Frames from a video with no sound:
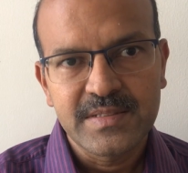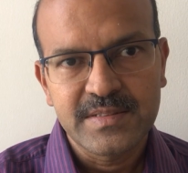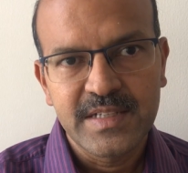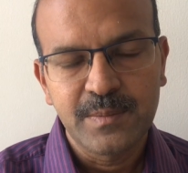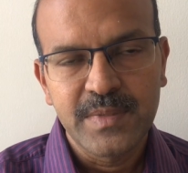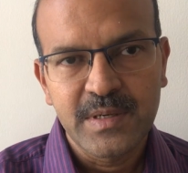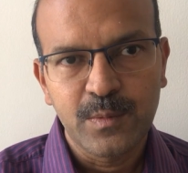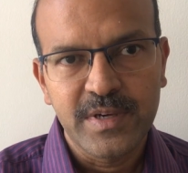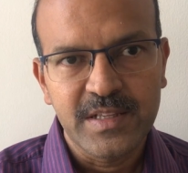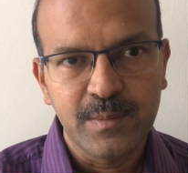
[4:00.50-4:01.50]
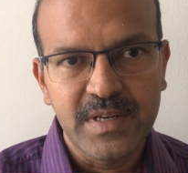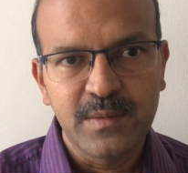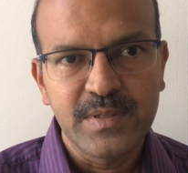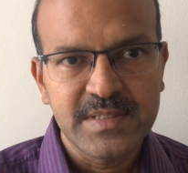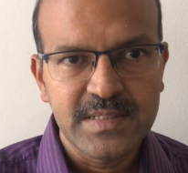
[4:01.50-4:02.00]
treatment where the blood
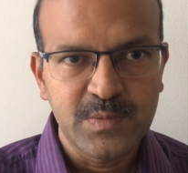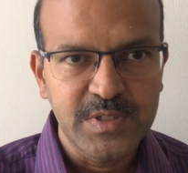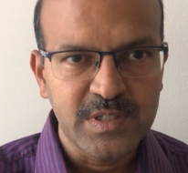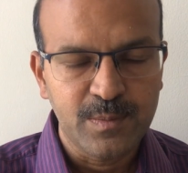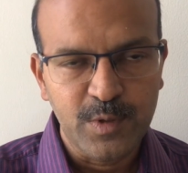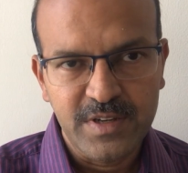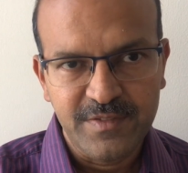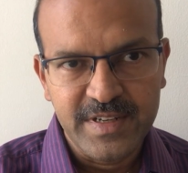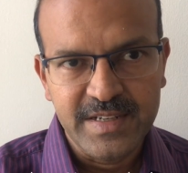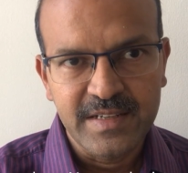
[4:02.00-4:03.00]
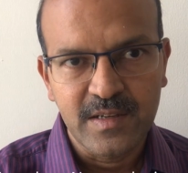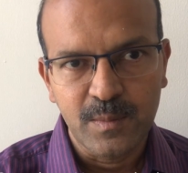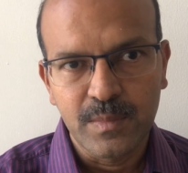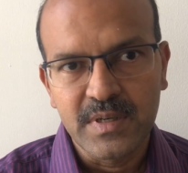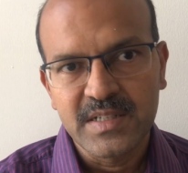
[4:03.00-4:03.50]
vessels which are proliferating are
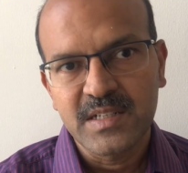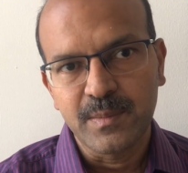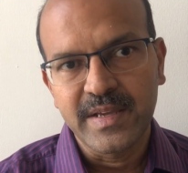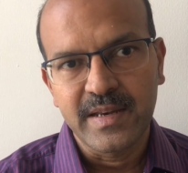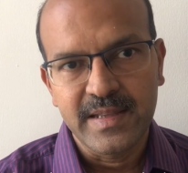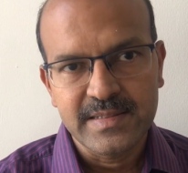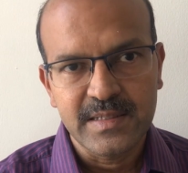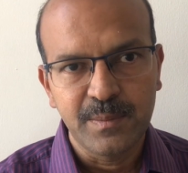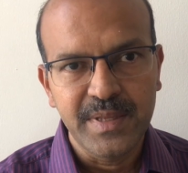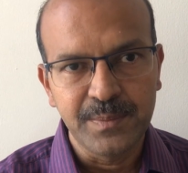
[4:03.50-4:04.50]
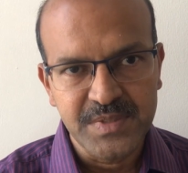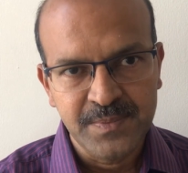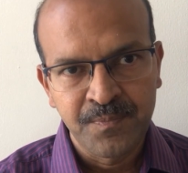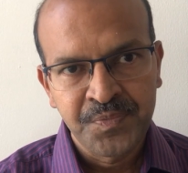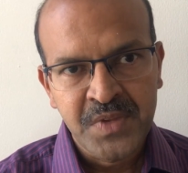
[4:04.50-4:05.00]
burnt by laser beams.
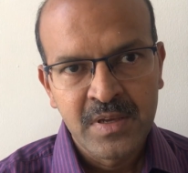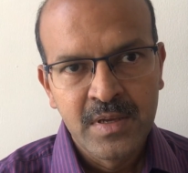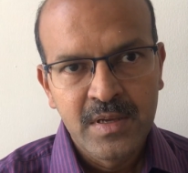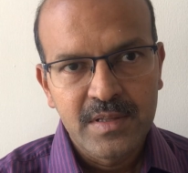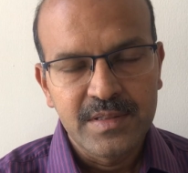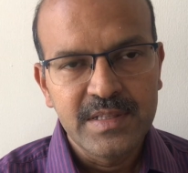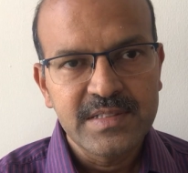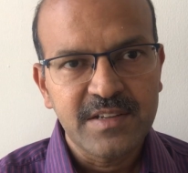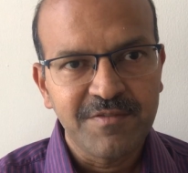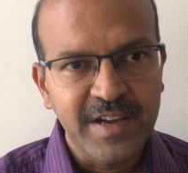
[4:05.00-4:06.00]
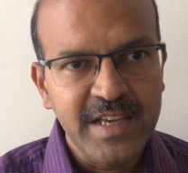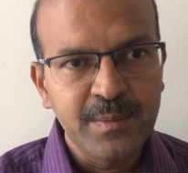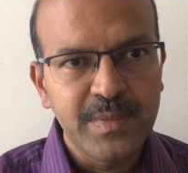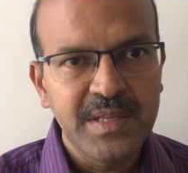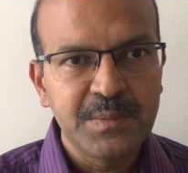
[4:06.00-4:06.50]
These are fine
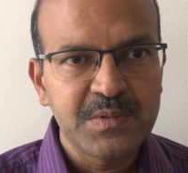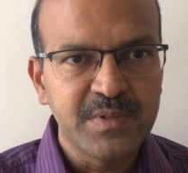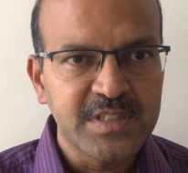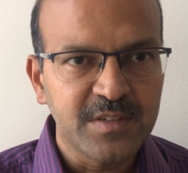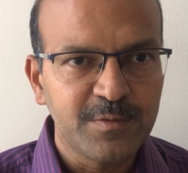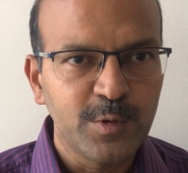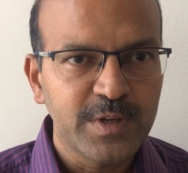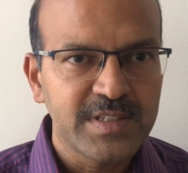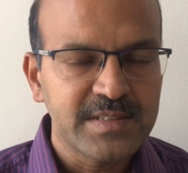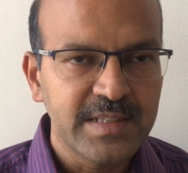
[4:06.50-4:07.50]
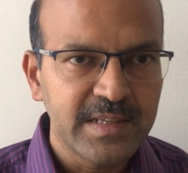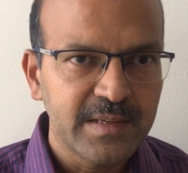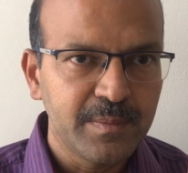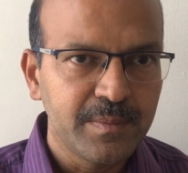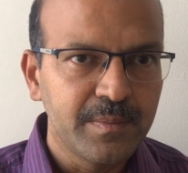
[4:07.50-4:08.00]
beams which are focused.
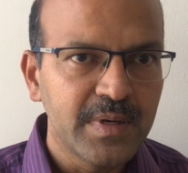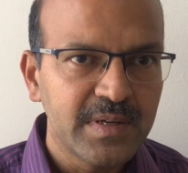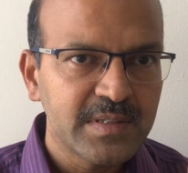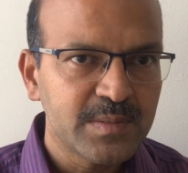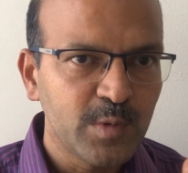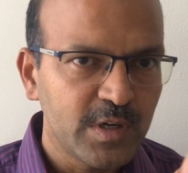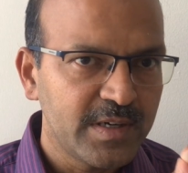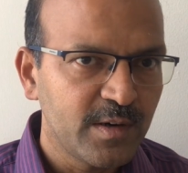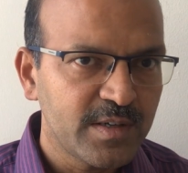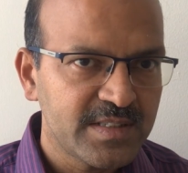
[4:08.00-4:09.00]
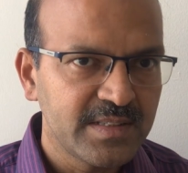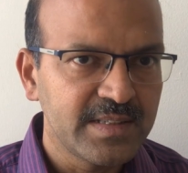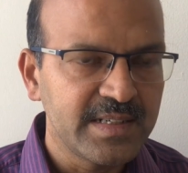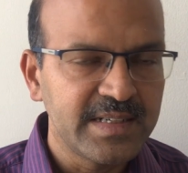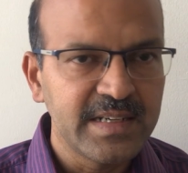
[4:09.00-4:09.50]
They burn small dots in the
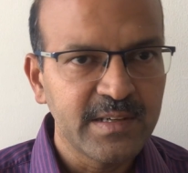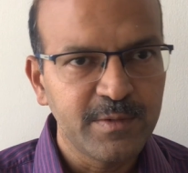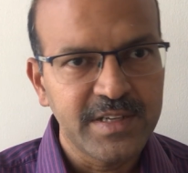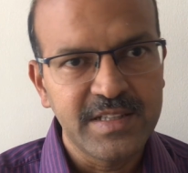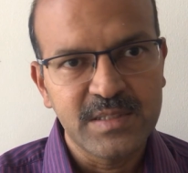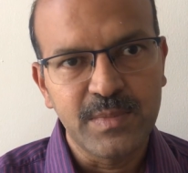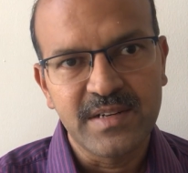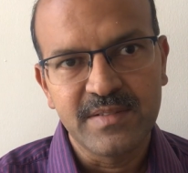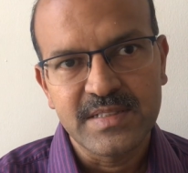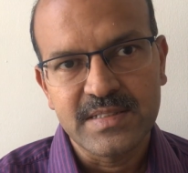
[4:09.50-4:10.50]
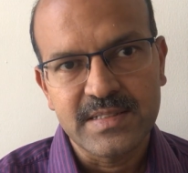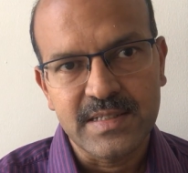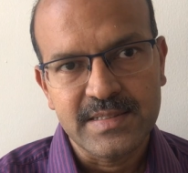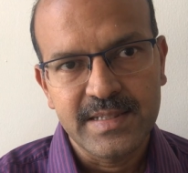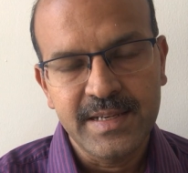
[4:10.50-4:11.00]
retina where these blood vessels are
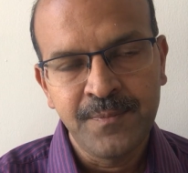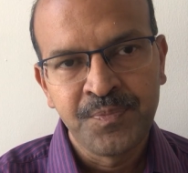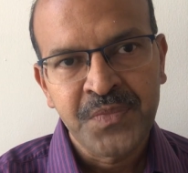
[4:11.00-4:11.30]
seen,